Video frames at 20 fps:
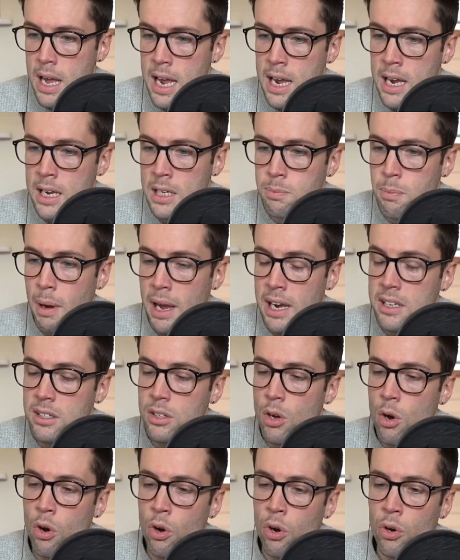is based
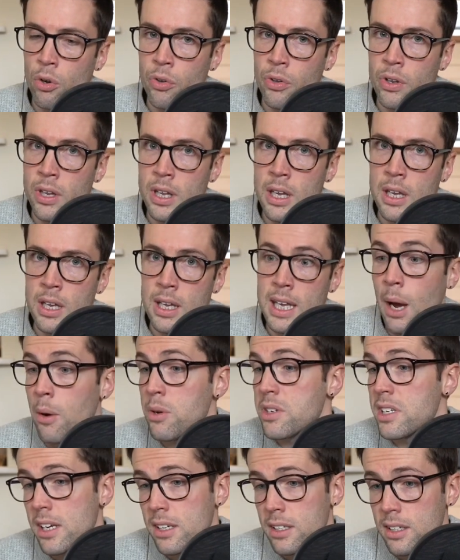on the
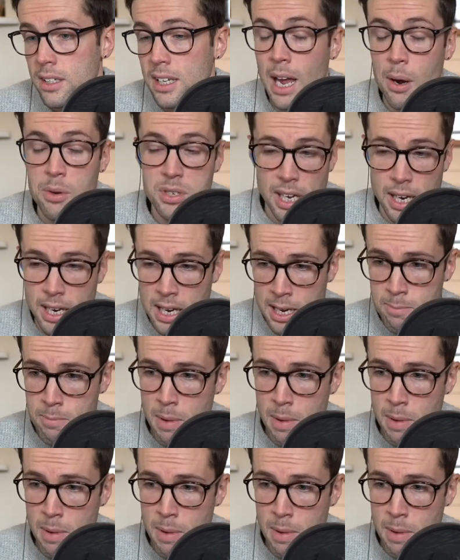Kawasaki, Kawasaki